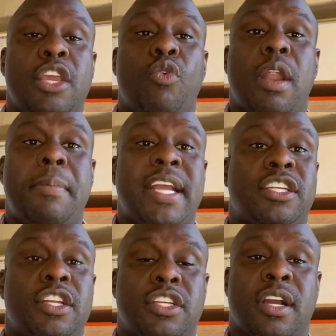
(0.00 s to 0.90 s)
You want to make
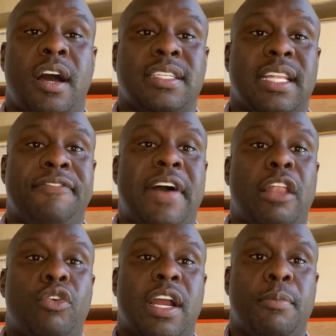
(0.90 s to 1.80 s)
sure that you're constantly
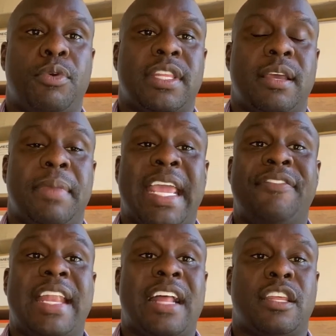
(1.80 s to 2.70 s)
following up with them
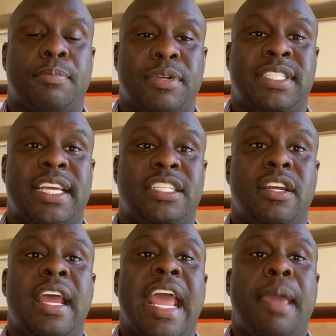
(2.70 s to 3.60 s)
even after the
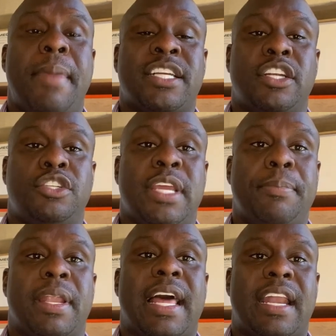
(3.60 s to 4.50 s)
procedure, and make sure that you
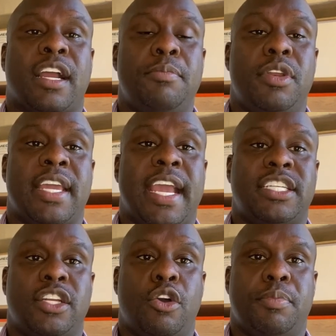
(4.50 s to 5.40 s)
keep a line of
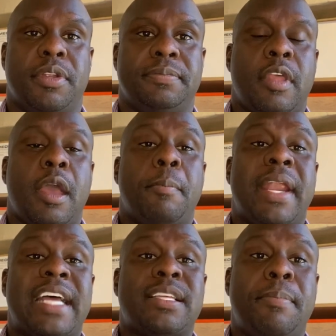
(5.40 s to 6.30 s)
communication open. But
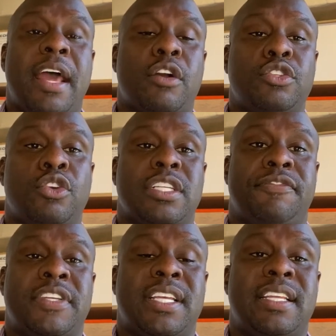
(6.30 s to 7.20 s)
as a medical
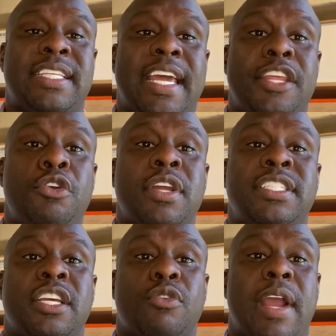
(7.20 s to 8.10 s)
tourism facilitator, you can
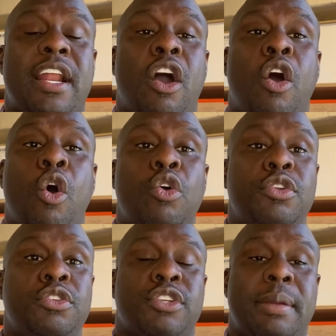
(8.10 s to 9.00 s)
generate a whole
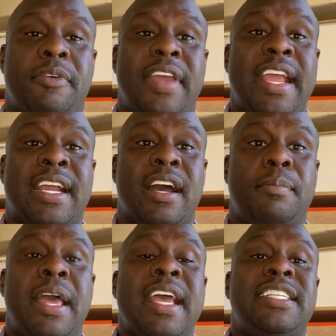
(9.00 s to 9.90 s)
new stream of
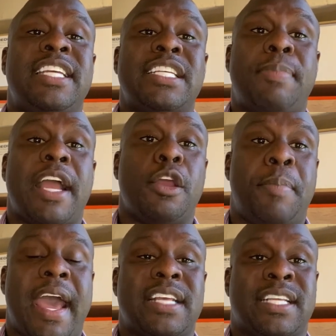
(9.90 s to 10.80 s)
income just by your
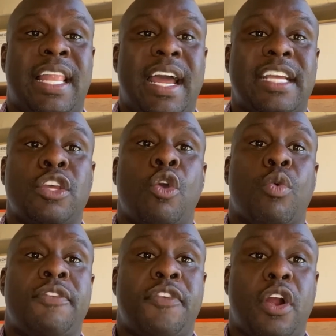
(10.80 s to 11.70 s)
past clients
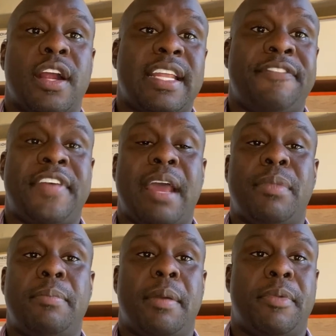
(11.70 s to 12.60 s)
referring their
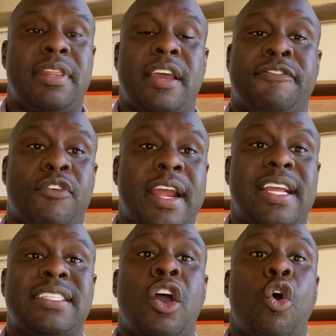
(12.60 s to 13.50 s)
family member and their
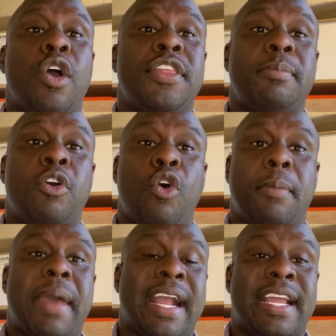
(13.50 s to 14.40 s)
friends, or them
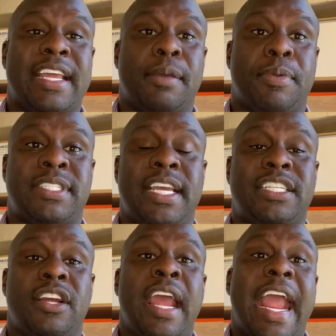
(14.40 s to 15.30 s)
going back and getting a
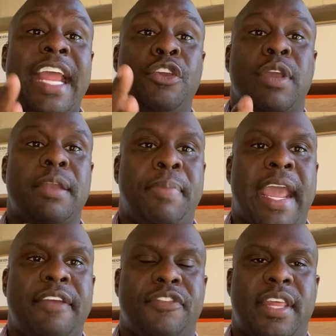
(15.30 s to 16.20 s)
procedure and you getting
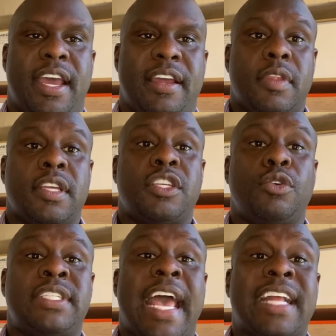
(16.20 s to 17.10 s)
paid for that. So
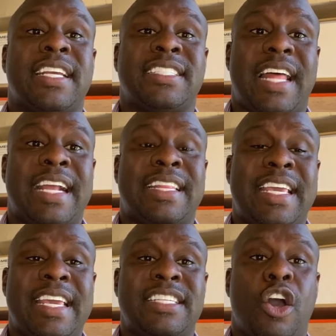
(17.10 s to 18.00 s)
tactics like
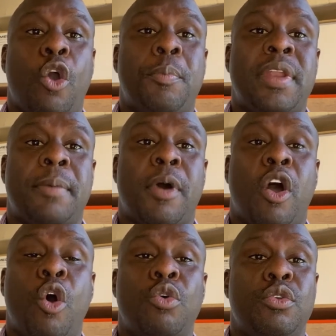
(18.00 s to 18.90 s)
these open up a
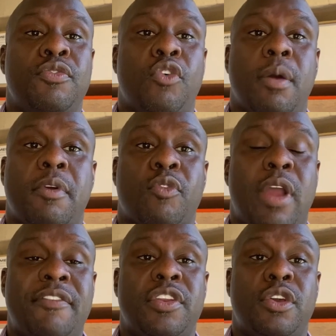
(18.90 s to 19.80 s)
whole new form of
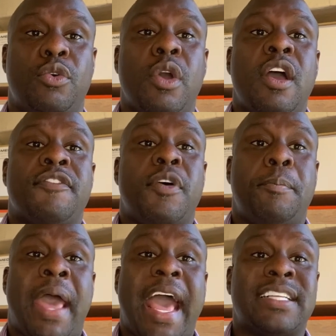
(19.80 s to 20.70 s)
revenue
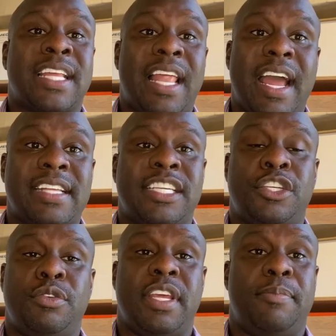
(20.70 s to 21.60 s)
from past clients that
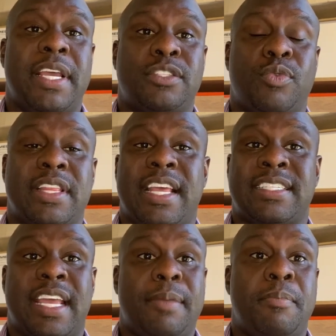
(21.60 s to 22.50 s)
you did business with, let's
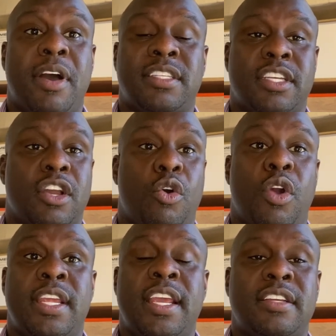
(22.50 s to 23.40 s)
say months ago
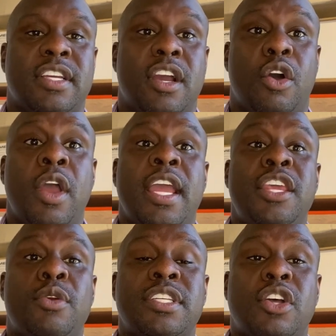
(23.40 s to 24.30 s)
or years ago.
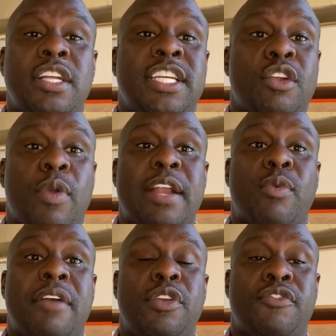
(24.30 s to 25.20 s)
You can start generating
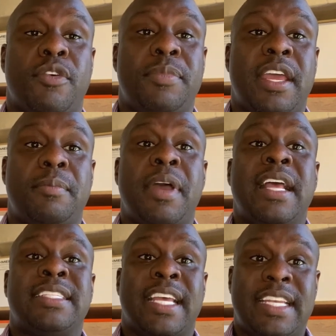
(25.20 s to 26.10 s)
revenue from
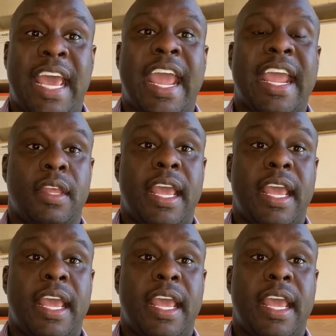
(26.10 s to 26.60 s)
them today.